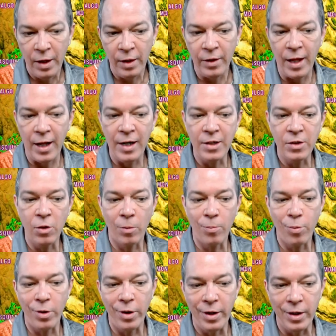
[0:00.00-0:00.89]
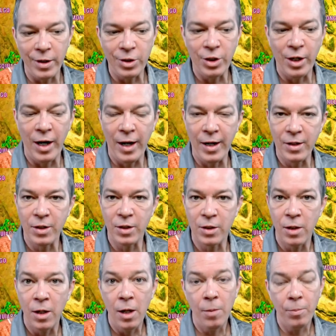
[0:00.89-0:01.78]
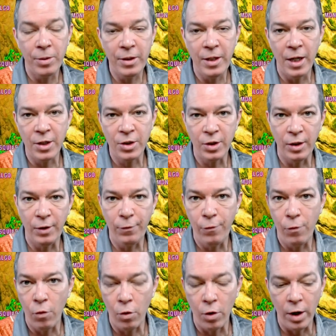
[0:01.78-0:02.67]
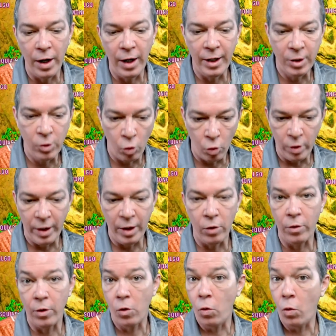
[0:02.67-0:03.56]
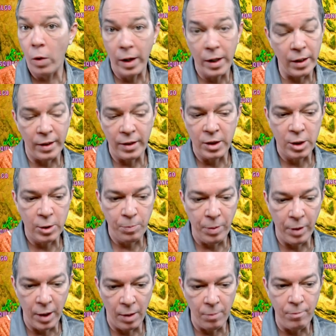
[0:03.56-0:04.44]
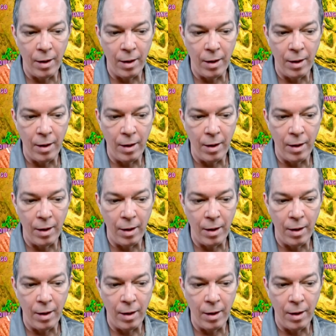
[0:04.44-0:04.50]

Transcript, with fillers: That is going to bring you chances potentially for a tornado to quickly spin up,